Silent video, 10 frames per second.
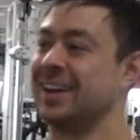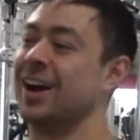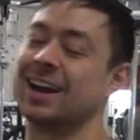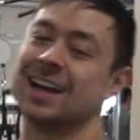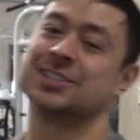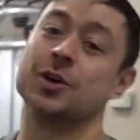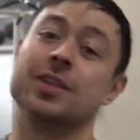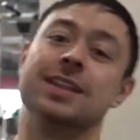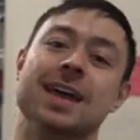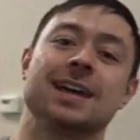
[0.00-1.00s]
All right guys, so
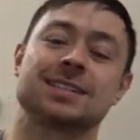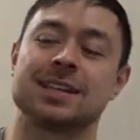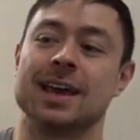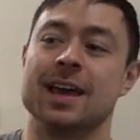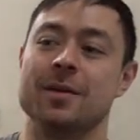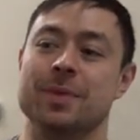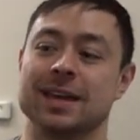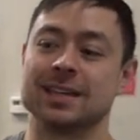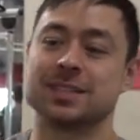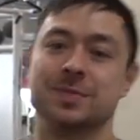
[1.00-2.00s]
the next
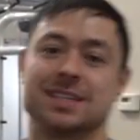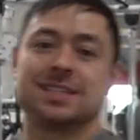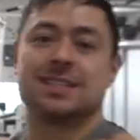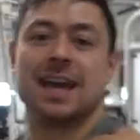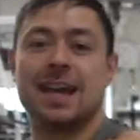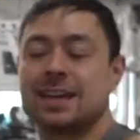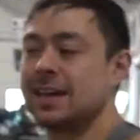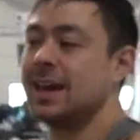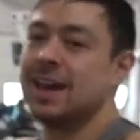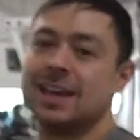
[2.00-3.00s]
biggest mistake
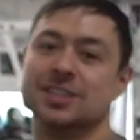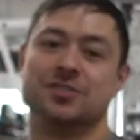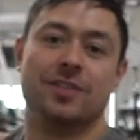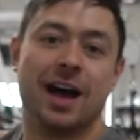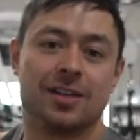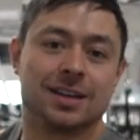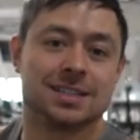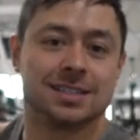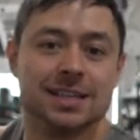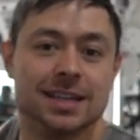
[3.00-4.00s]
is
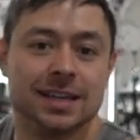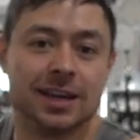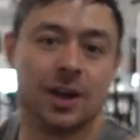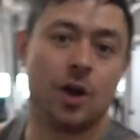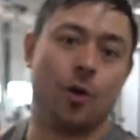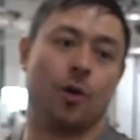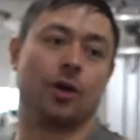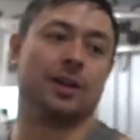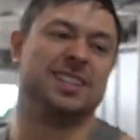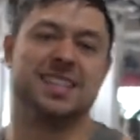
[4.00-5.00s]
valgus knee
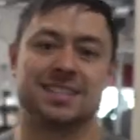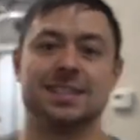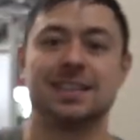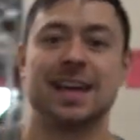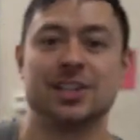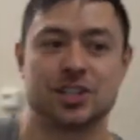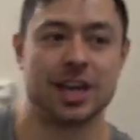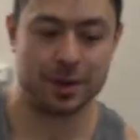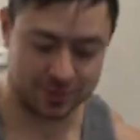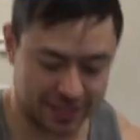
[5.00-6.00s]
for disengaged
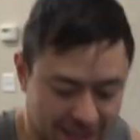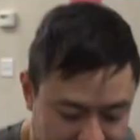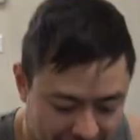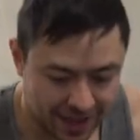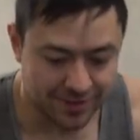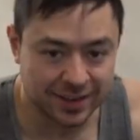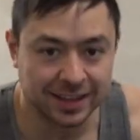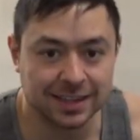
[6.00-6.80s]
hips, caving